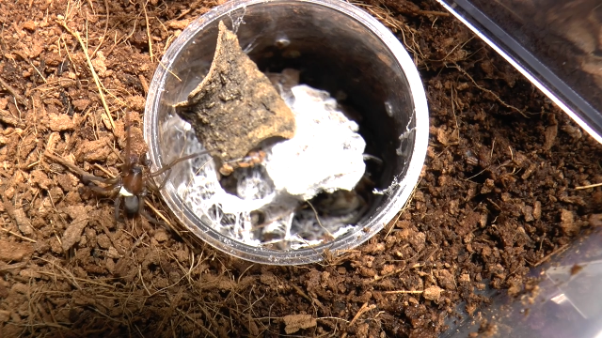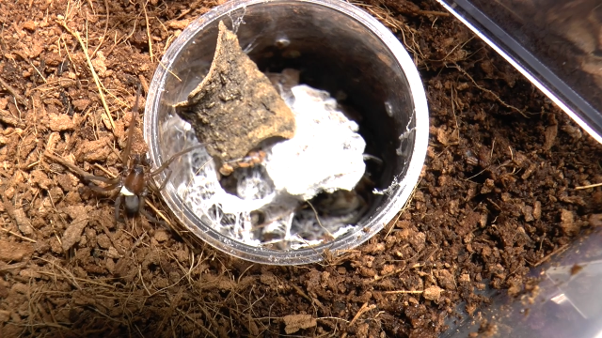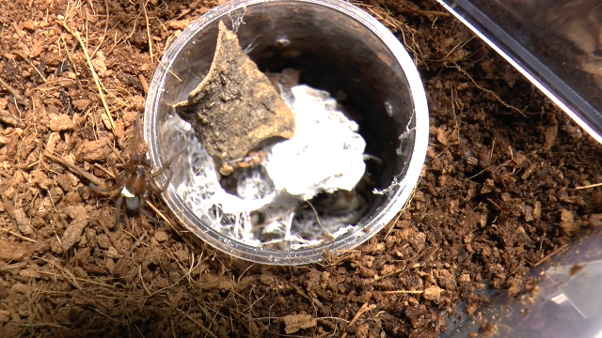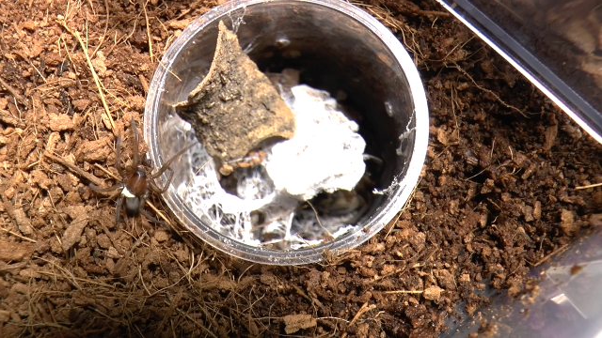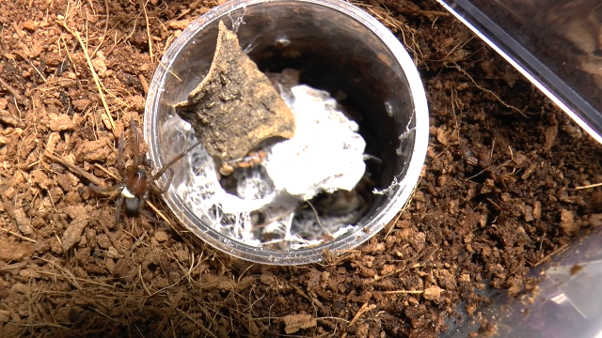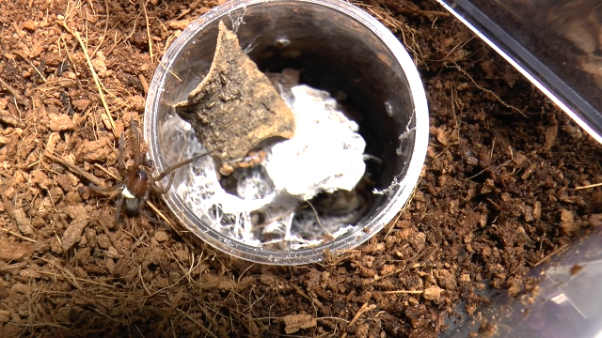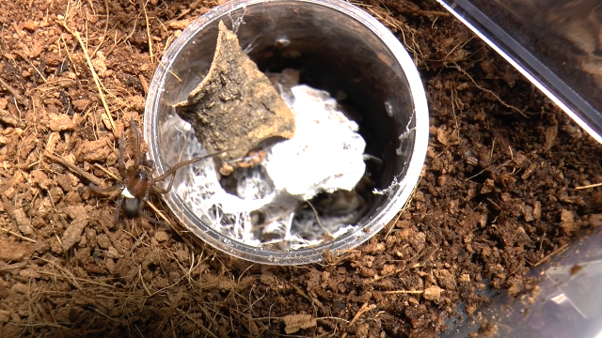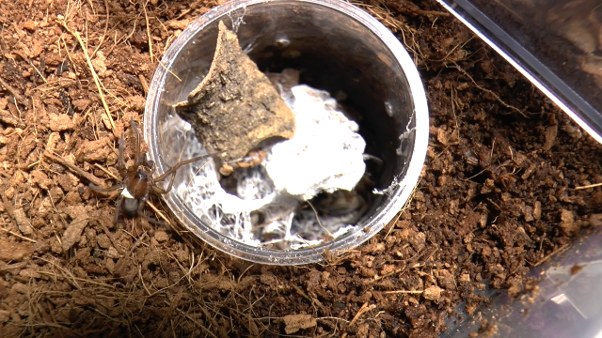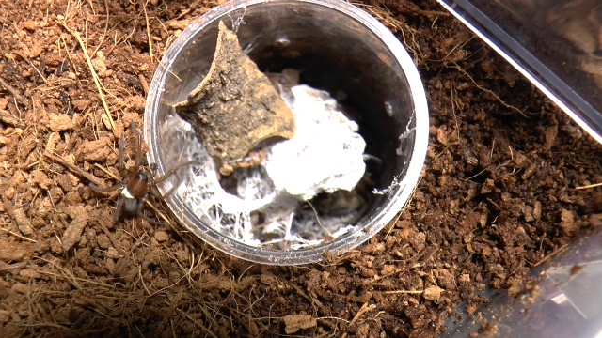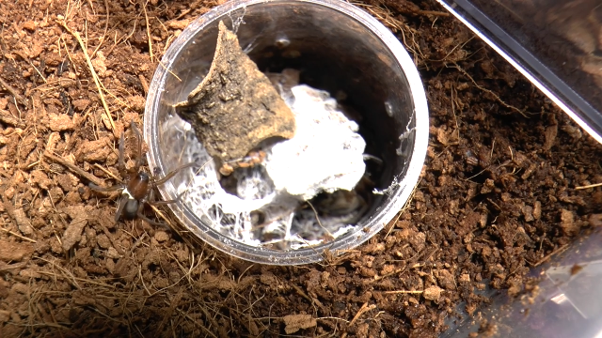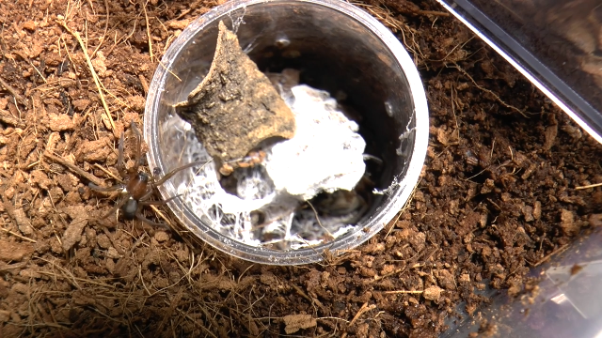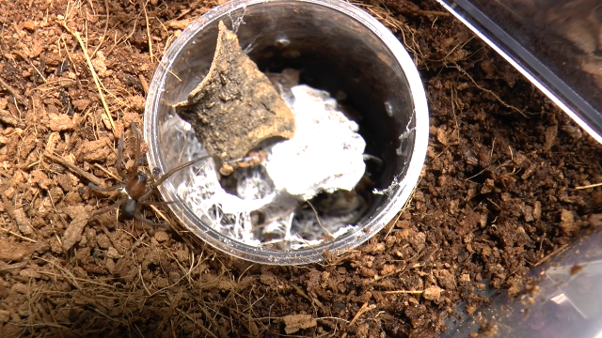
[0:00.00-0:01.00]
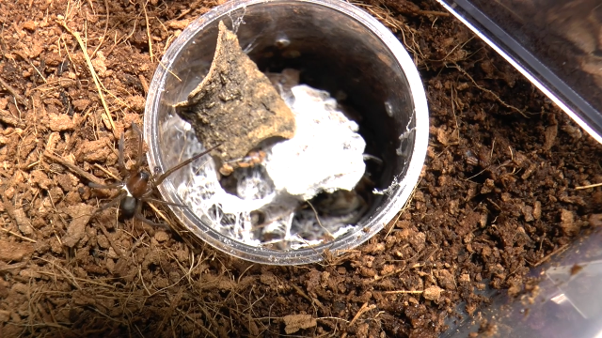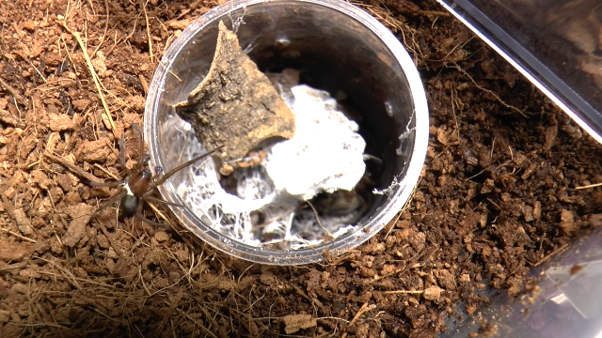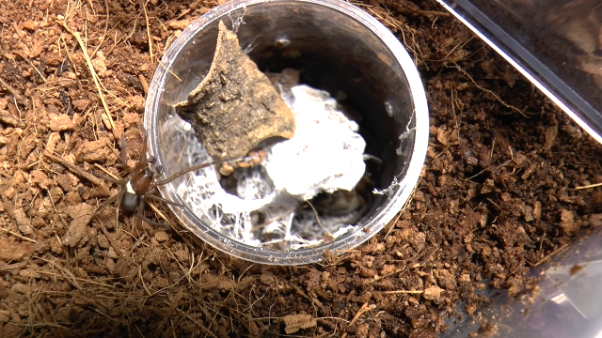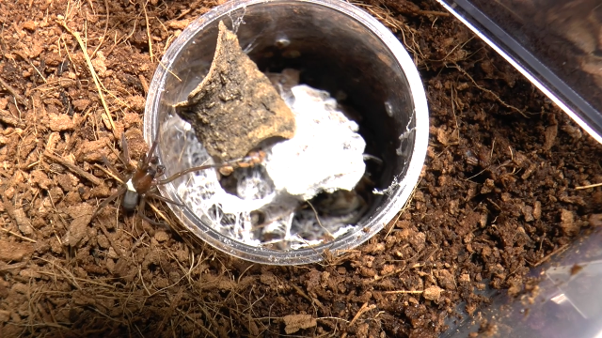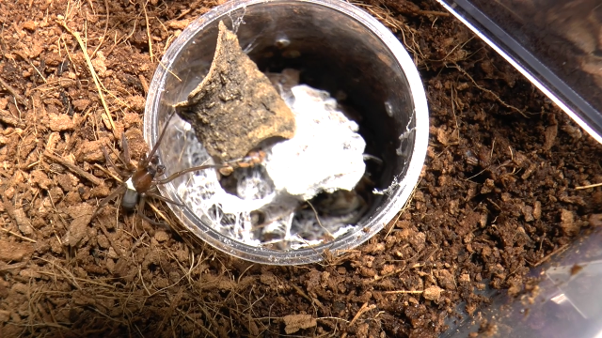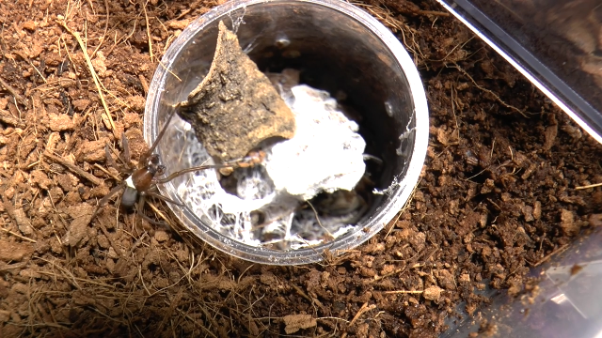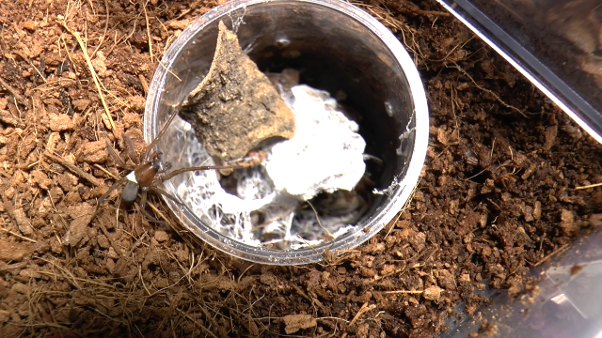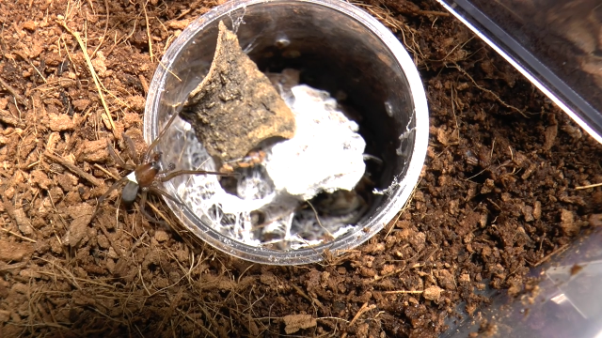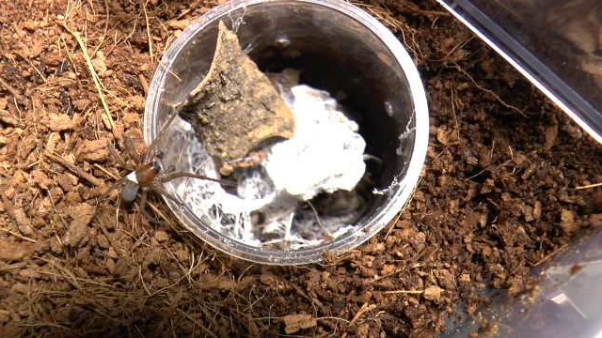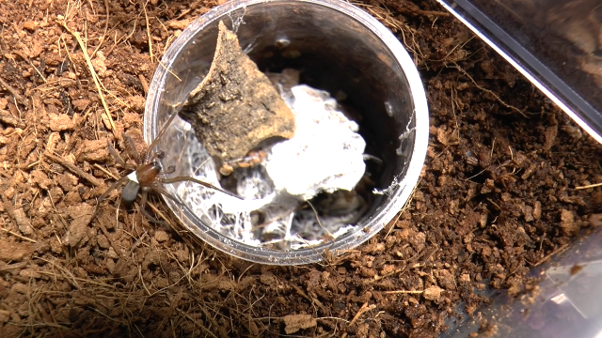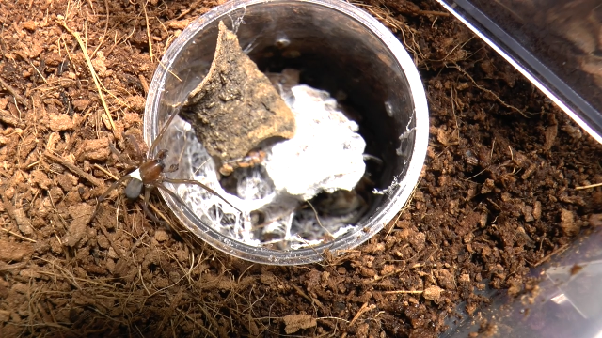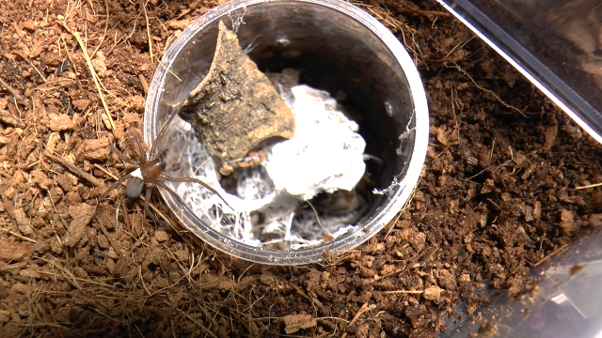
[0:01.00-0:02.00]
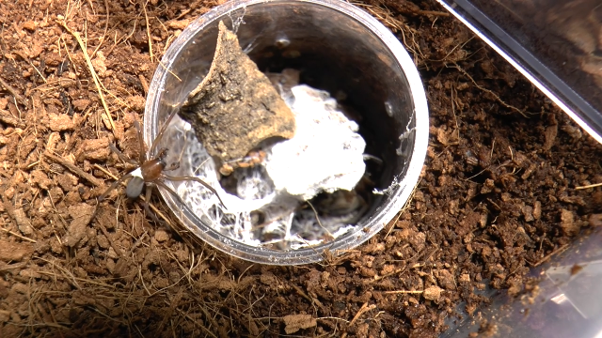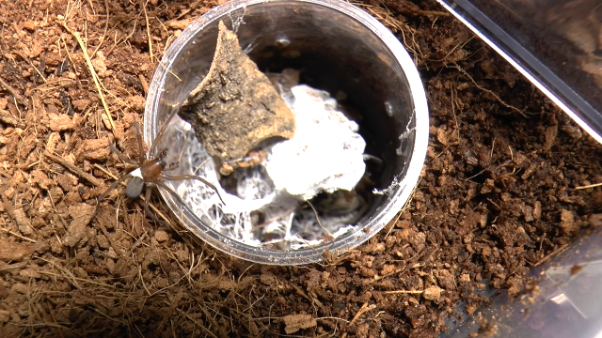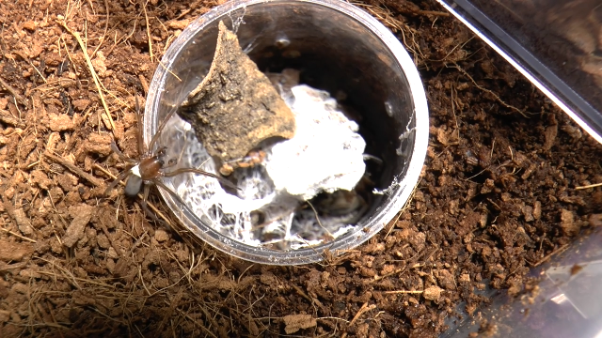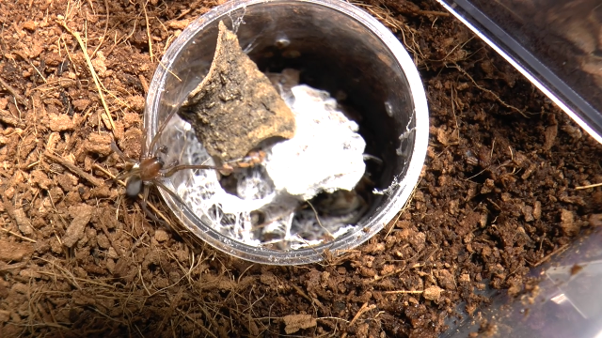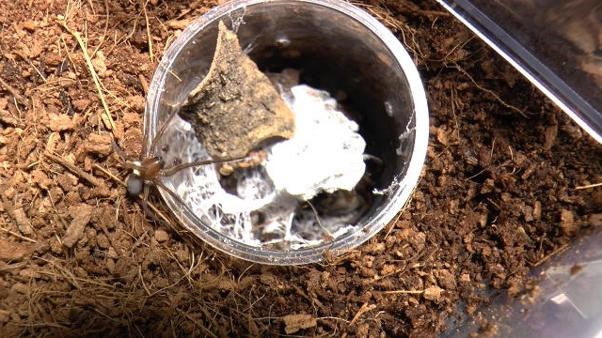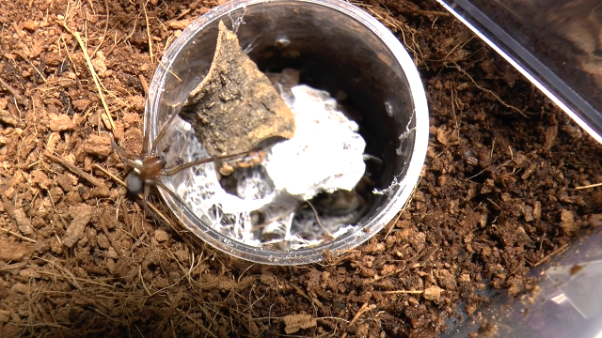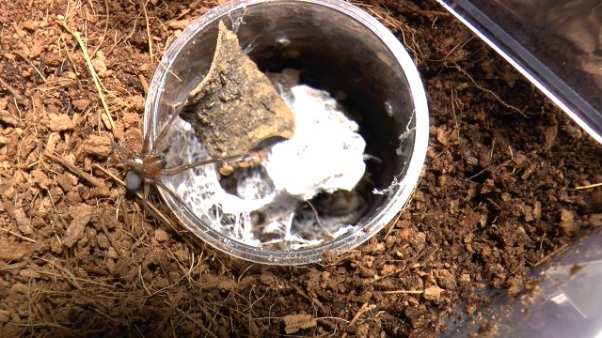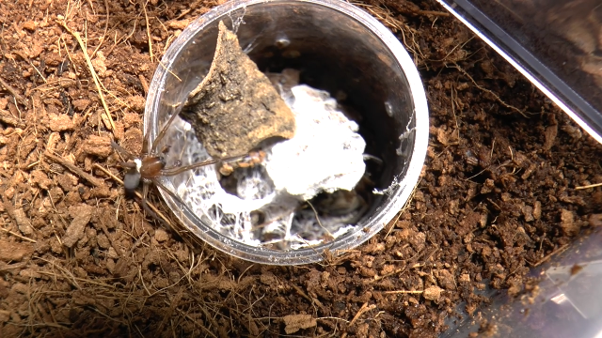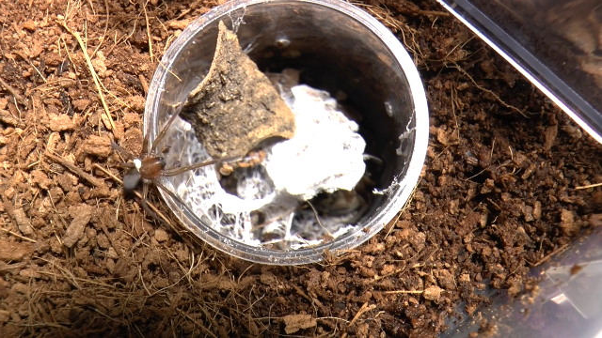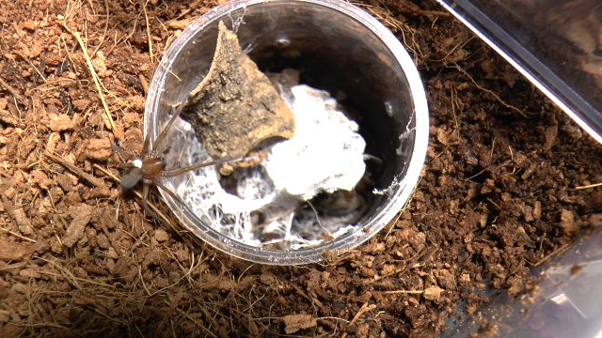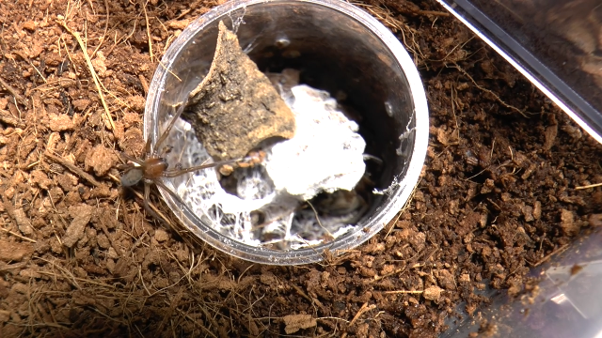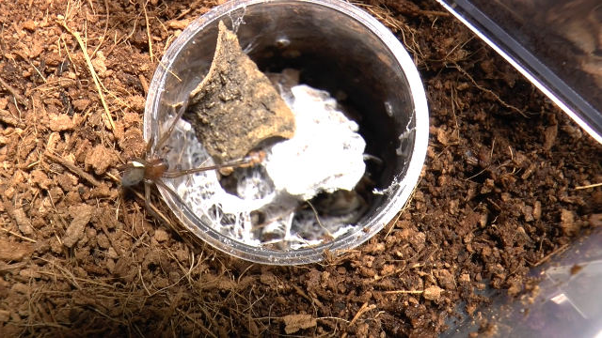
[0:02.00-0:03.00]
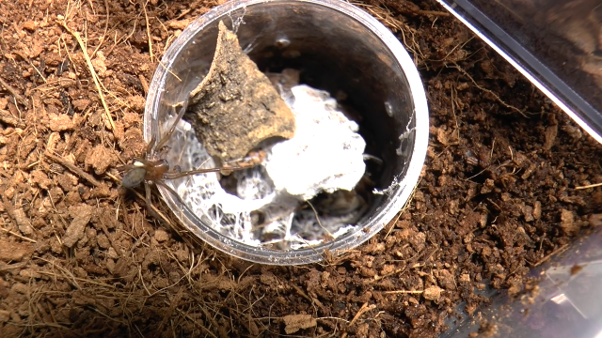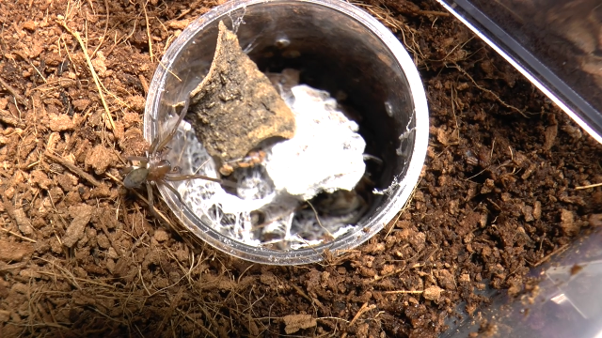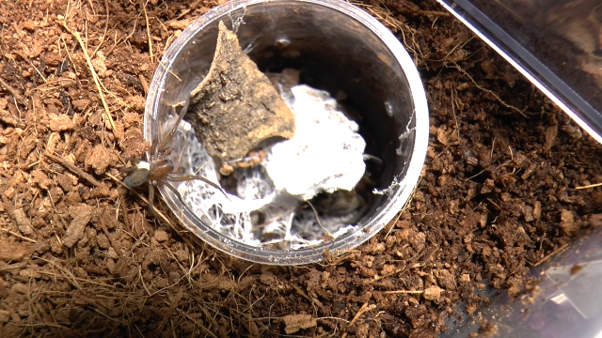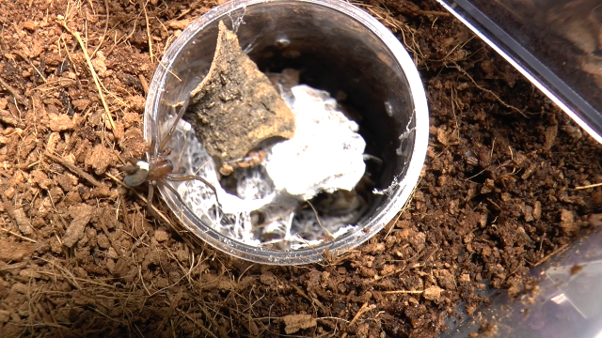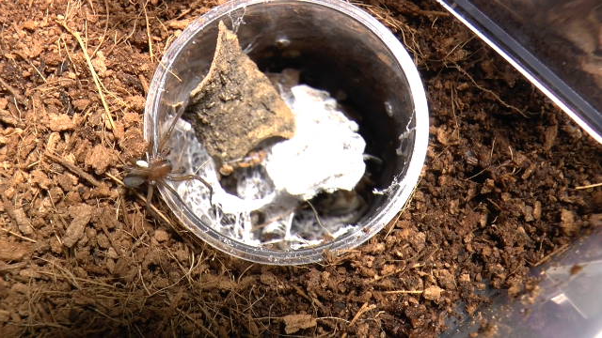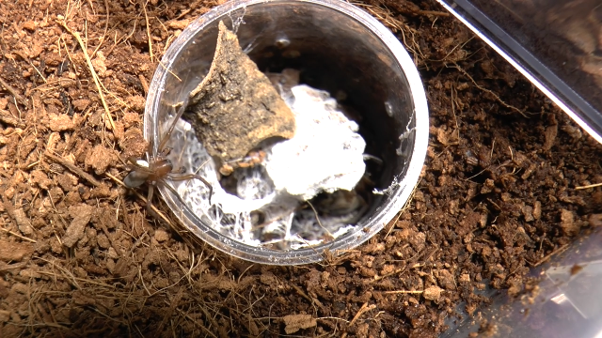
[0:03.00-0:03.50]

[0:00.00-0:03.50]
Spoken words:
No face is visible, so there are no lips to read.